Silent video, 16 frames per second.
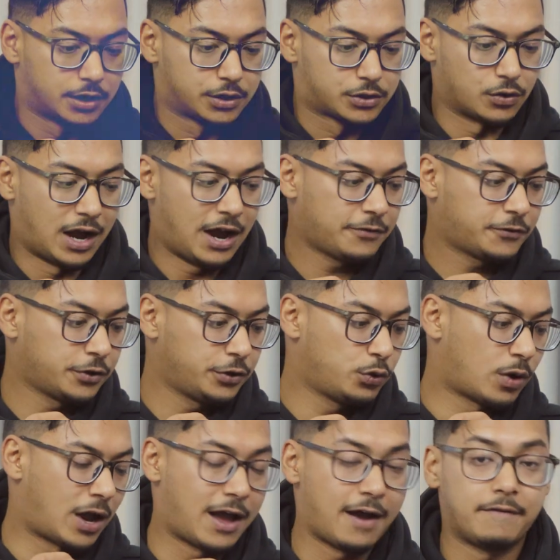So after
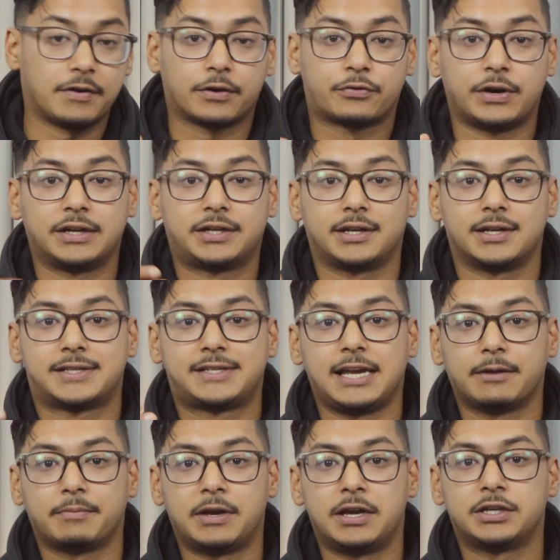you have created a
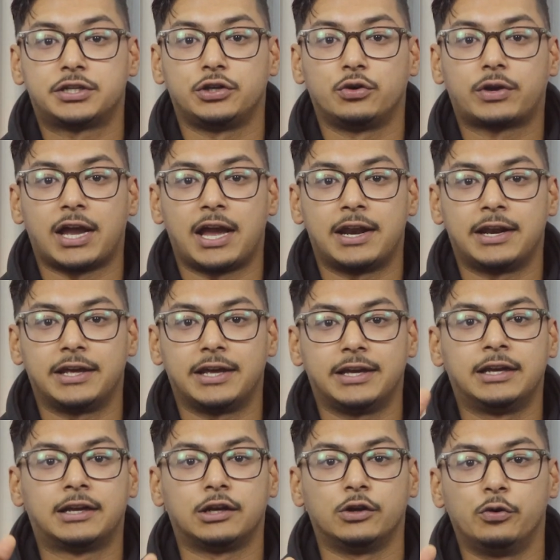segment, you can
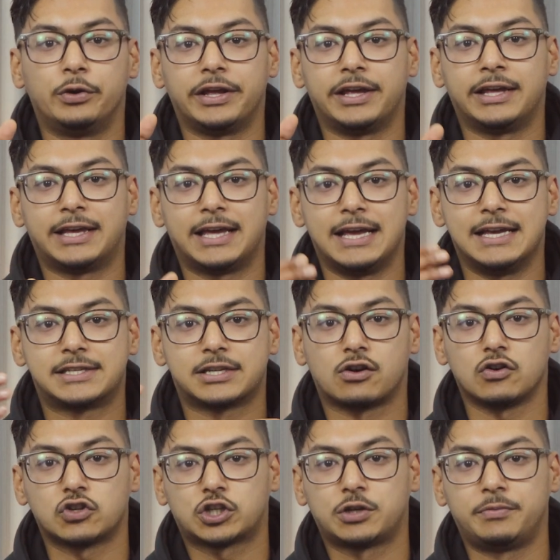include engaged
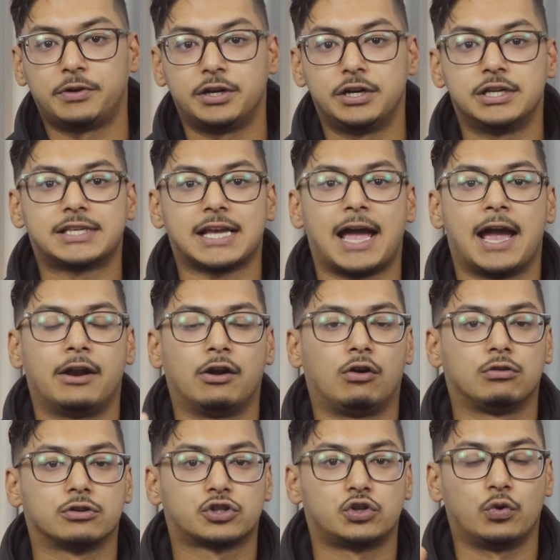customers, and
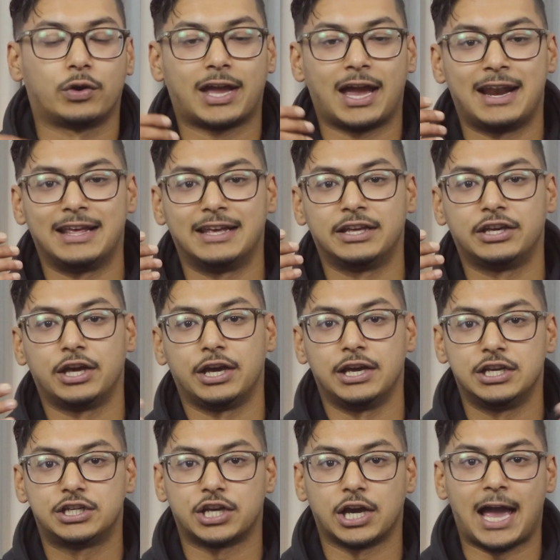also you can
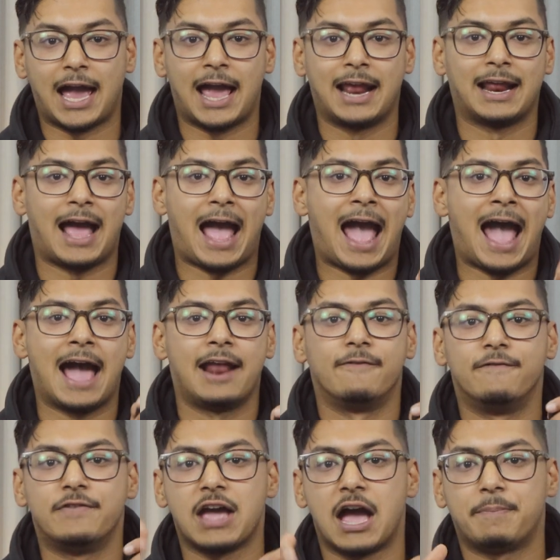engage and
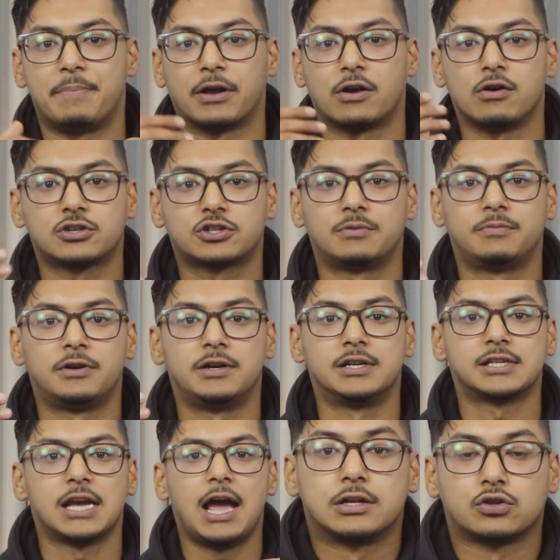add VIP
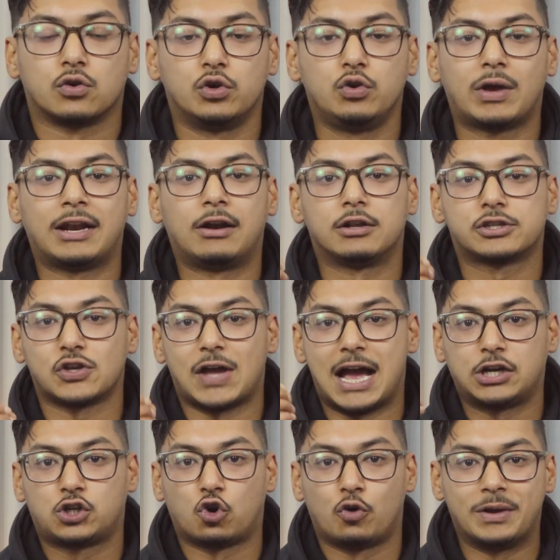customers. So you can also
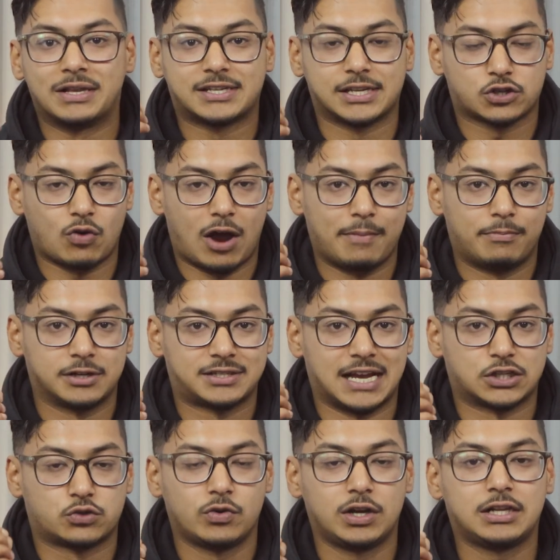add dormant subscribers
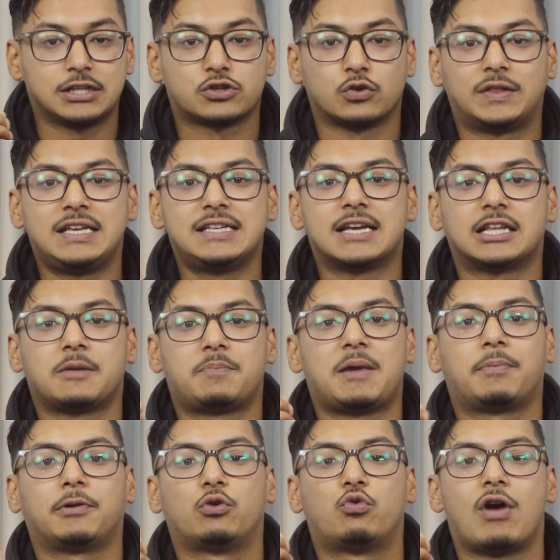as well. So these are the
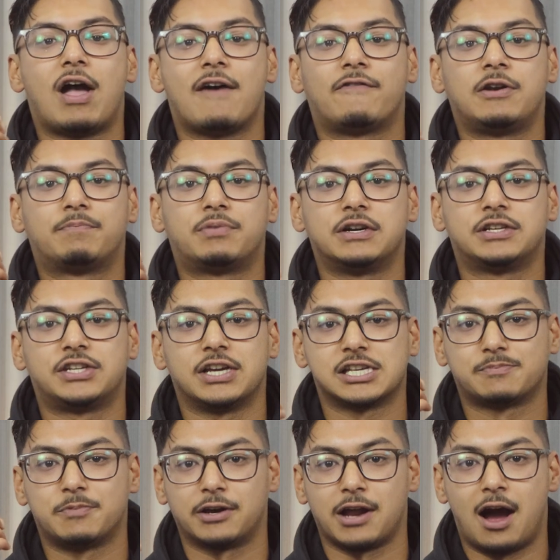people who haven't
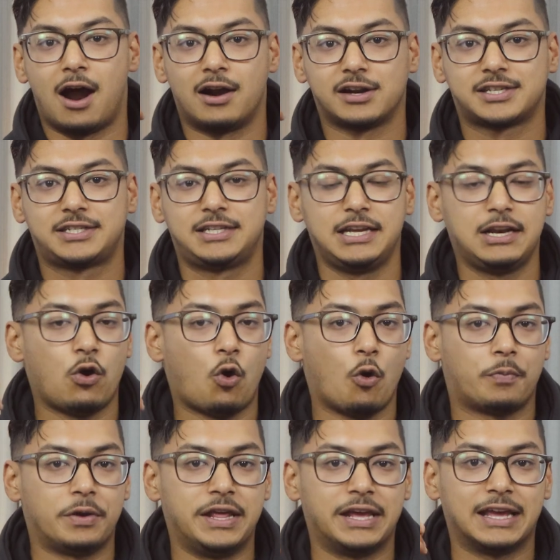purchased but are still
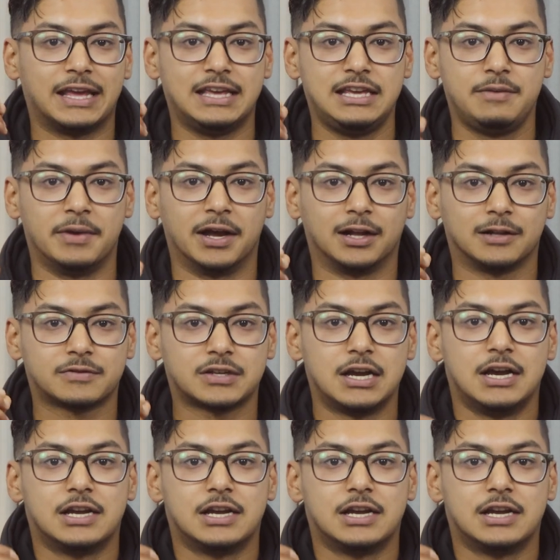opening emails.